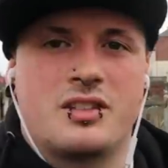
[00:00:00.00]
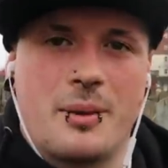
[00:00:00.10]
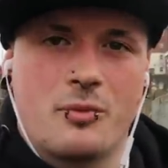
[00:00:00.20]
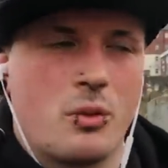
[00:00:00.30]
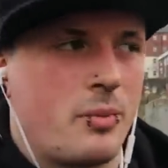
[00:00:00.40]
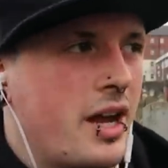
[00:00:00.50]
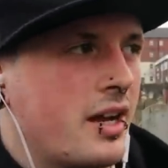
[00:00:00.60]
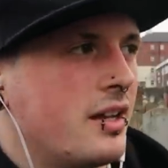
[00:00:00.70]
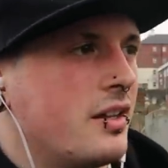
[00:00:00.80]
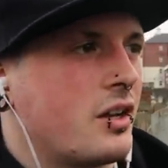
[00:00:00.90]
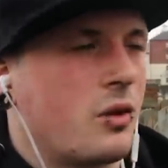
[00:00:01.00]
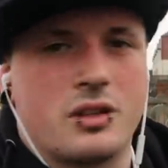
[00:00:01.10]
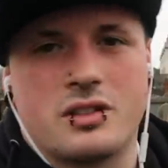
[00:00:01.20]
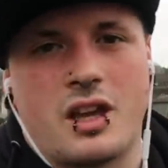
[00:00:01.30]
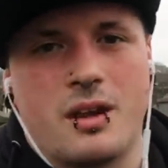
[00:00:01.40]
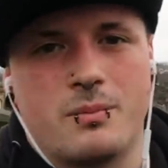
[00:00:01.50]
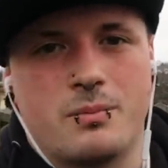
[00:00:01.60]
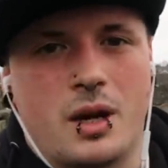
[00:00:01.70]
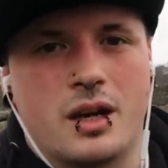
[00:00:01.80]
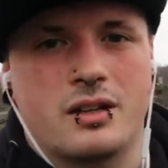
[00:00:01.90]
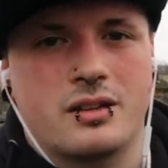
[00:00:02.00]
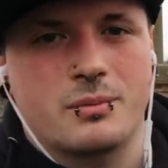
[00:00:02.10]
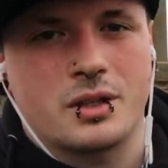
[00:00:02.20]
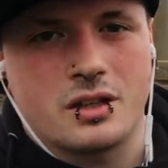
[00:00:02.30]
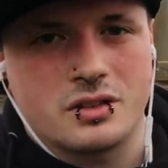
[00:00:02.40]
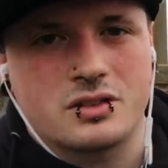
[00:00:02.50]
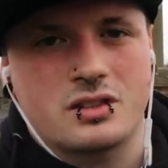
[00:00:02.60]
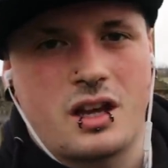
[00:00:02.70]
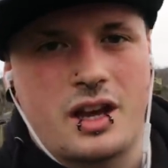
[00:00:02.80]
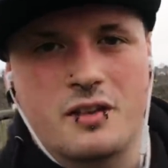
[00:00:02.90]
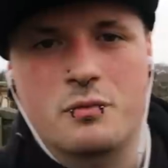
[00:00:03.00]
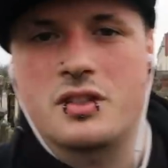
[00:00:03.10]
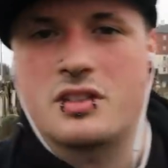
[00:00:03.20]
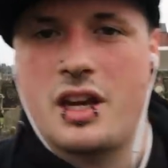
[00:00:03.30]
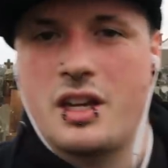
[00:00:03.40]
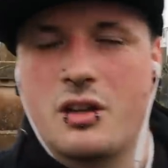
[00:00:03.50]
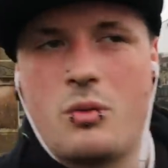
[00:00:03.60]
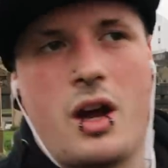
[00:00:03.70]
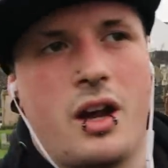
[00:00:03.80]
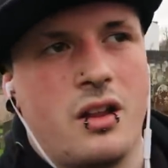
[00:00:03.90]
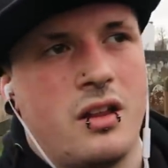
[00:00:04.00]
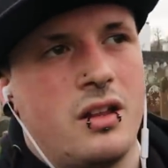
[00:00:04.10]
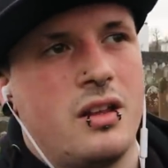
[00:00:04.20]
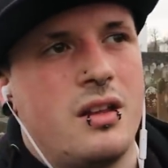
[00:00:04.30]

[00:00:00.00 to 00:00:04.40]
Time to run back and then go to the skate park because I haven't been skating in a while.